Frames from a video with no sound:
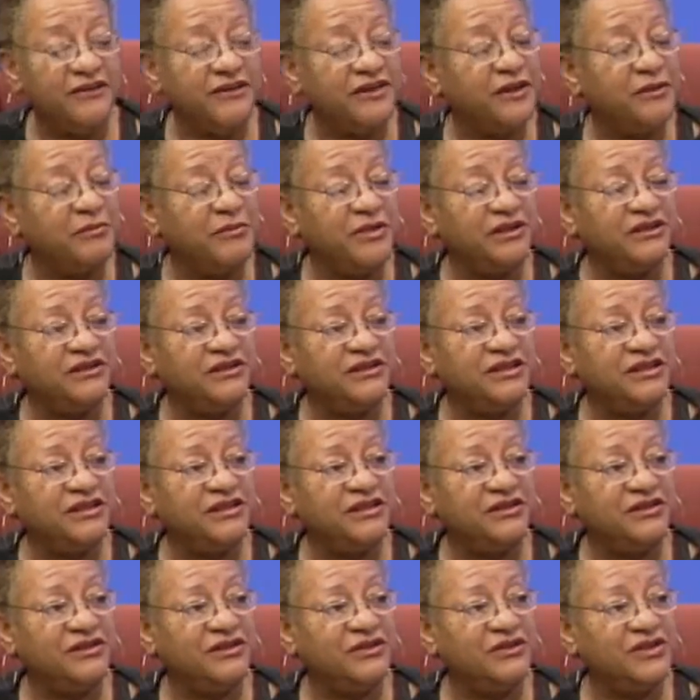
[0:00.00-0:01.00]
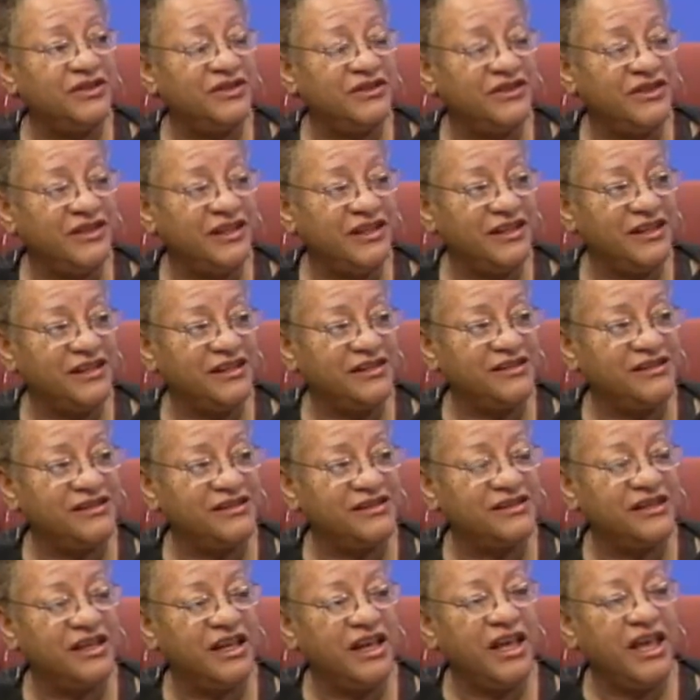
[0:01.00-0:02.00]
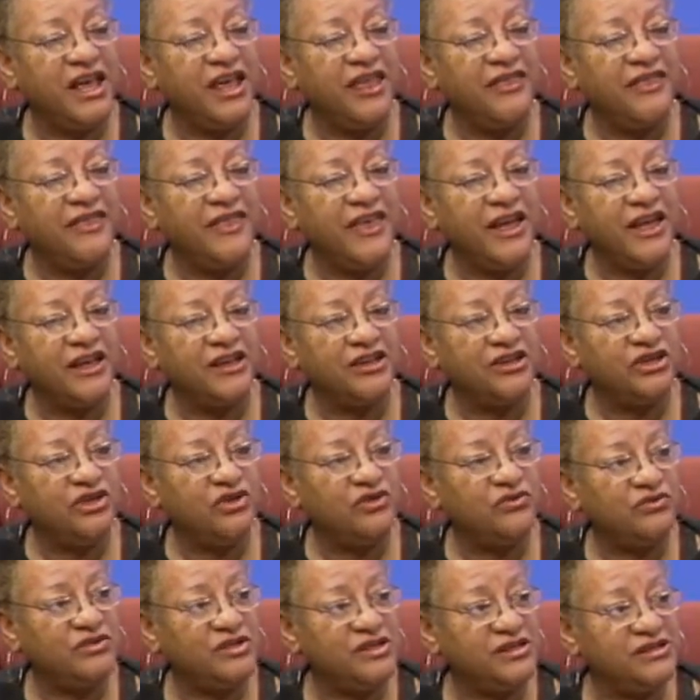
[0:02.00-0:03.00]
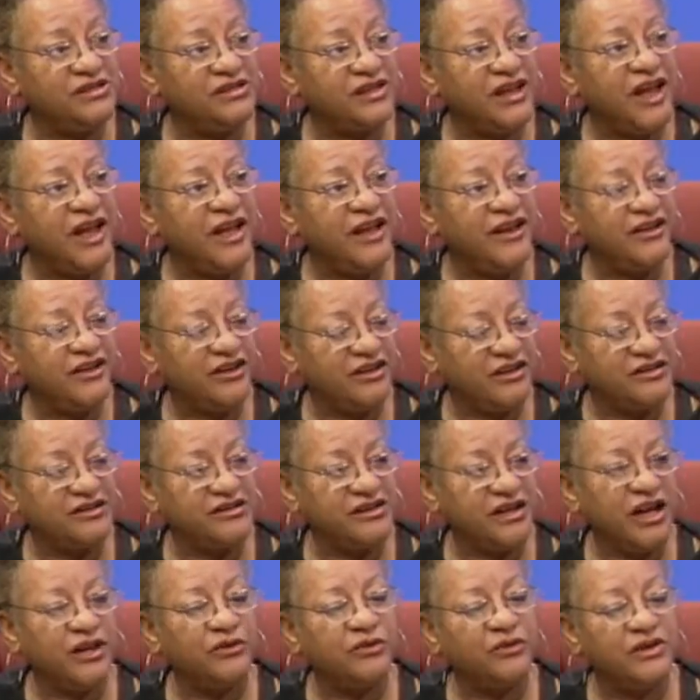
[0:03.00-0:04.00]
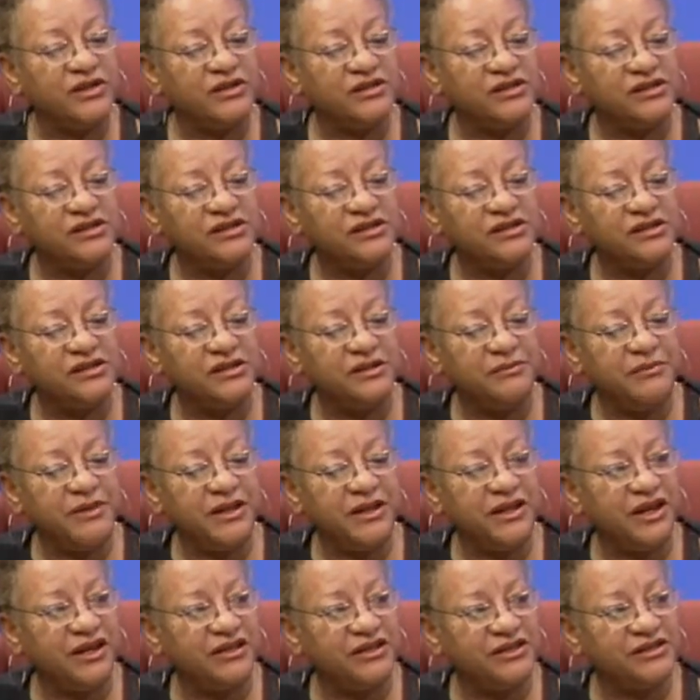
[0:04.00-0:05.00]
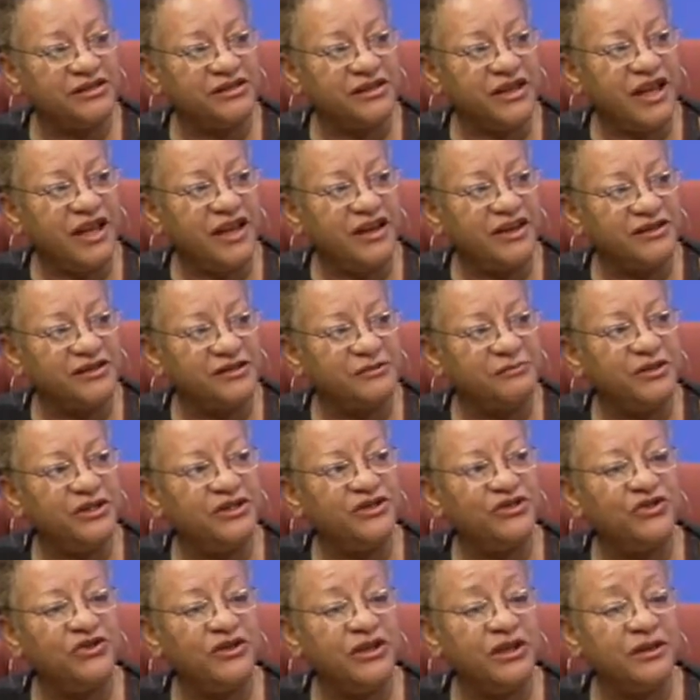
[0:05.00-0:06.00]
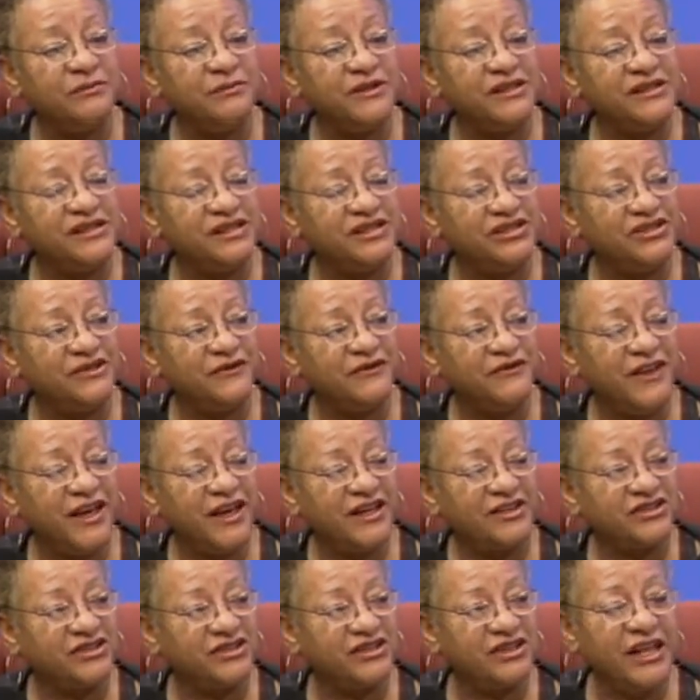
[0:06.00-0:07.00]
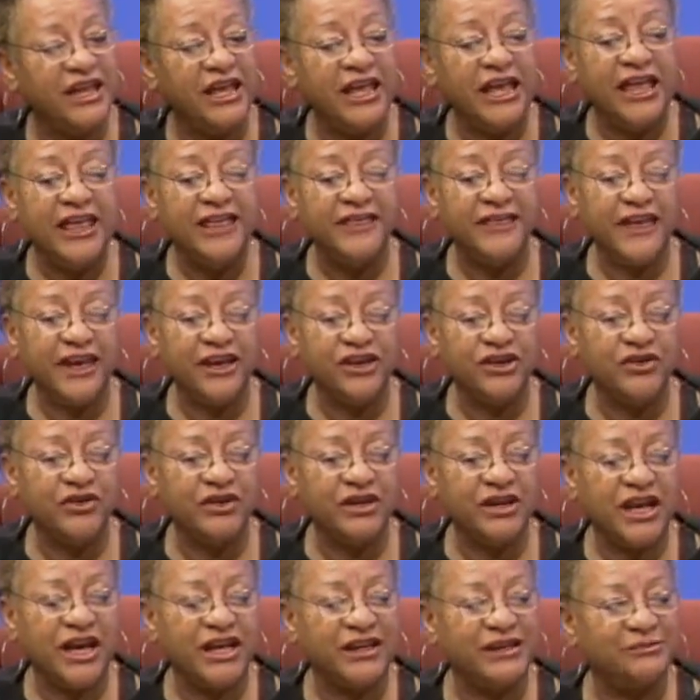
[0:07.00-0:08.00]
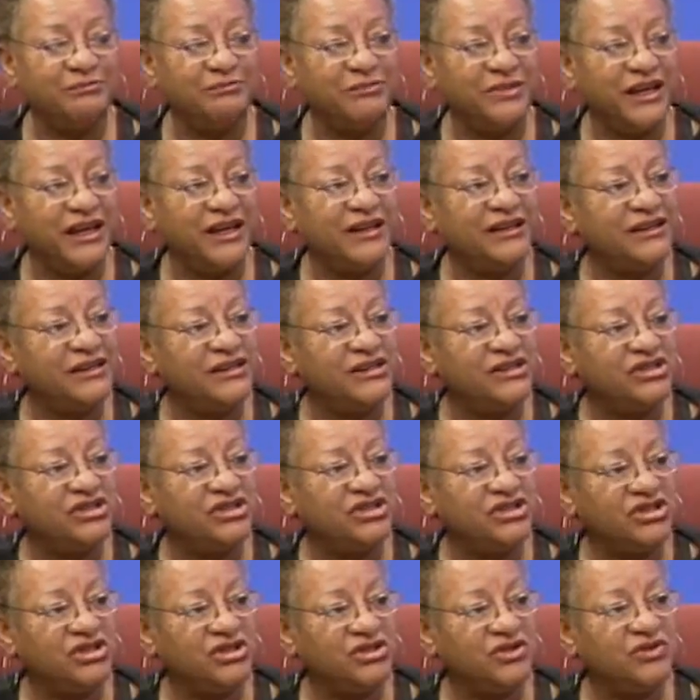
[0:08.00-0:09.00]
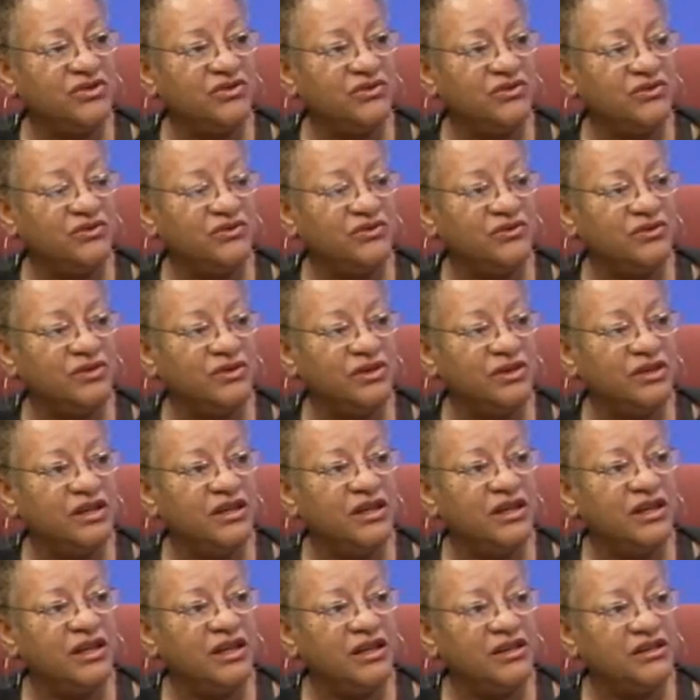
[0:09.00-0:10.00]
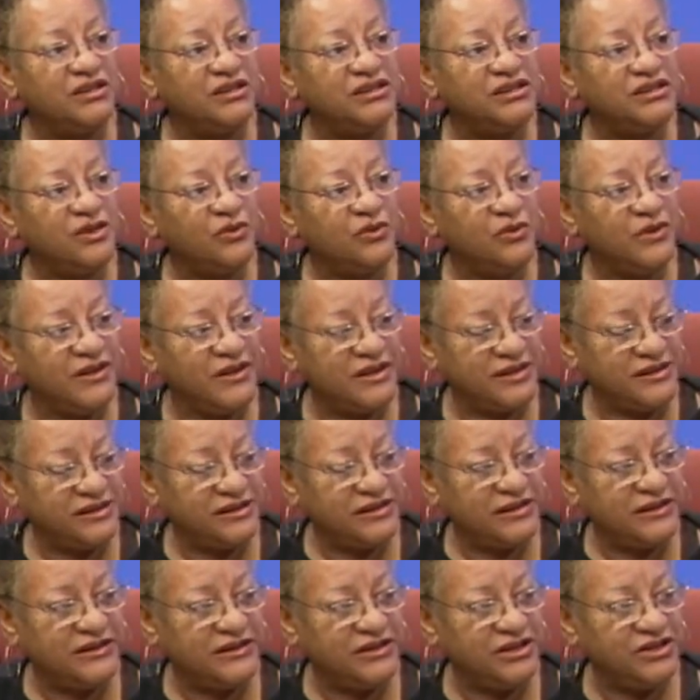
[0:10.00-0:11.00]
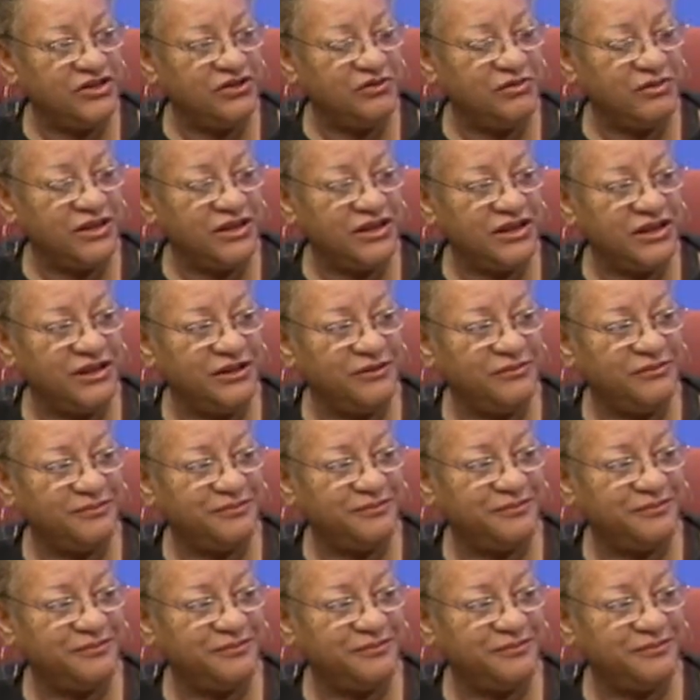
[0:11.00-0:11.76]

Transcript: the ability to do the things that you desire, because God wants us to meet our desires, but doing them in such a fashion that you're not in bondage to someone that's lending you money. Hmm.